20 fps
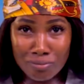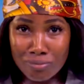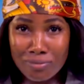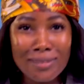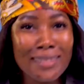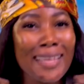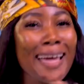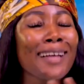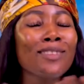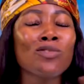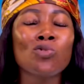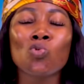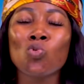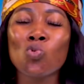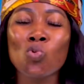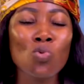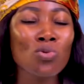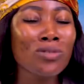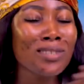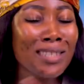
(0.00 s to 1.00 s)
There are
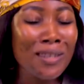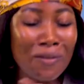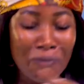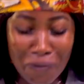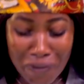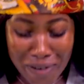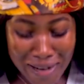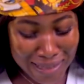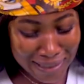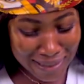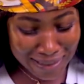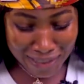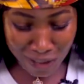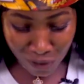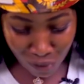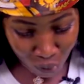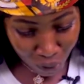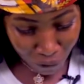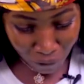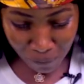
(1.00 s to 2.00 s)
two different
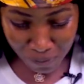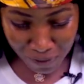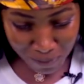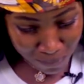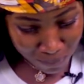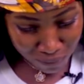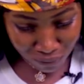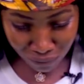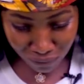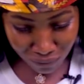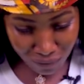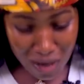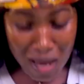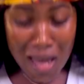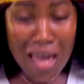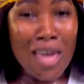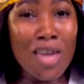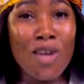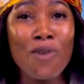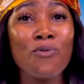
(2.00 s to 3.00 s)
set of people.
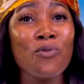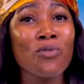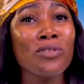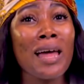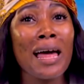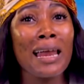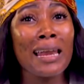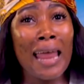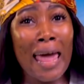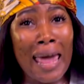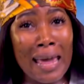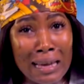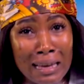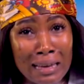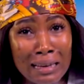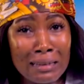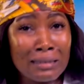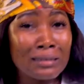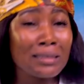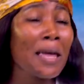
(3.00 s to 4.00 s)
If you not
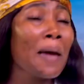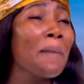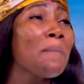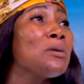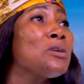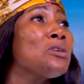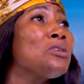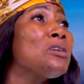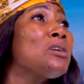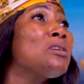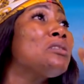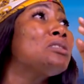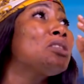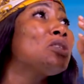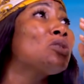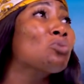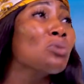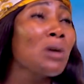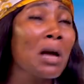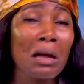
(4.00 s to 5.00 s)
like, tell me
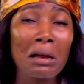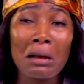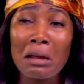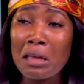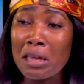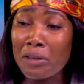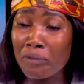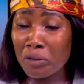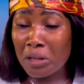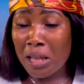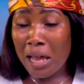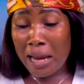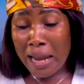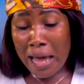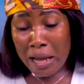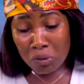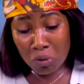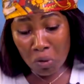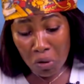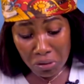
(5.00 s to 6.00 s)
this one. If you not
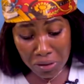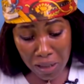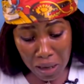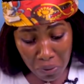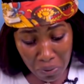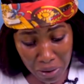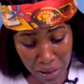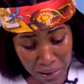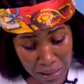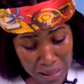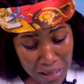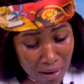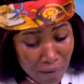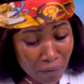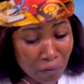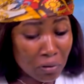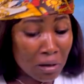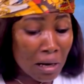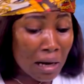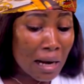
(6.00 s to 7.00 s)
like, talk that one.
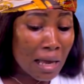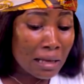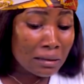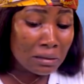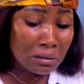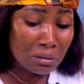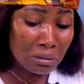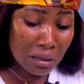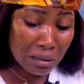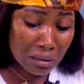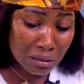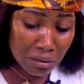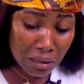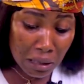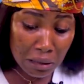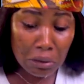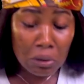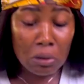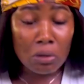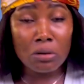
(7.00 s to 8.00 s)
If you not like this one,
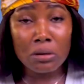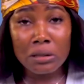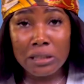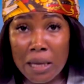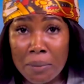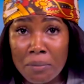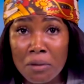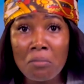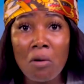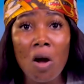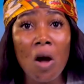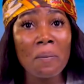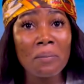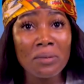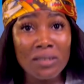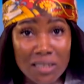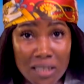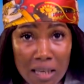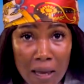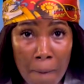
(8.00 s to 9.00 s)
you not concern me. My one
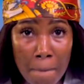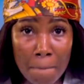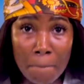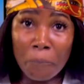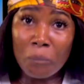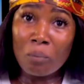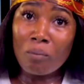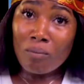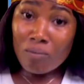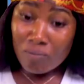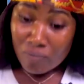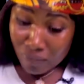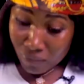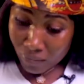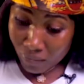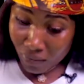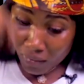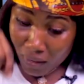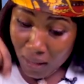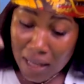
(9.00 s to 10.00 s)
be say,
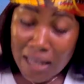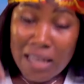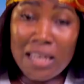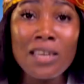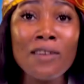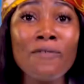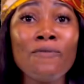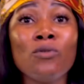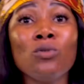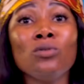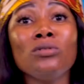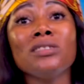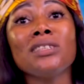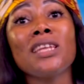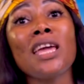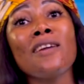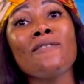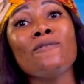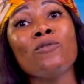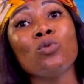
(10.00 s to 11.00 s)
they
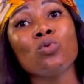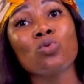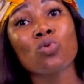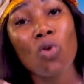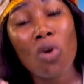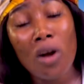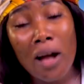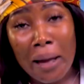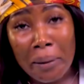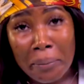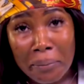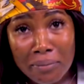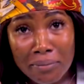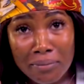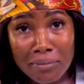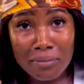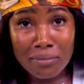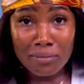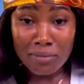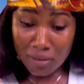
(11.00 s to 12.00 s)
even talk am.
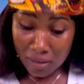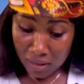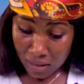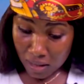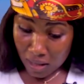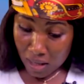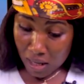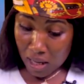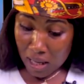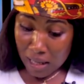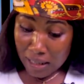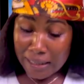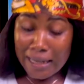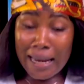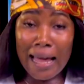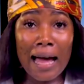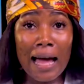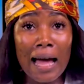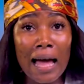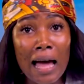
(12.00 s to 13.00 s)

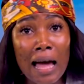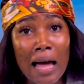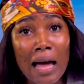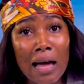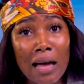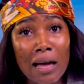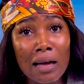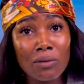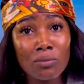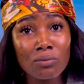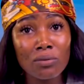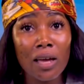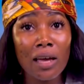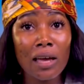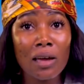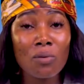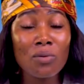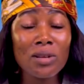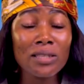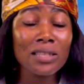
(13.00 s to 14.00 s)
Now,
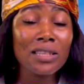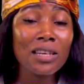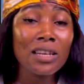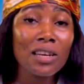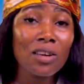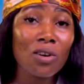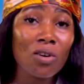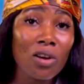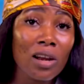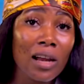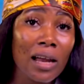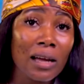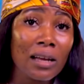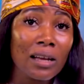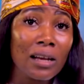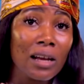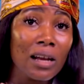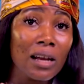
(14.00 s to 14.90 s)
what did they call her?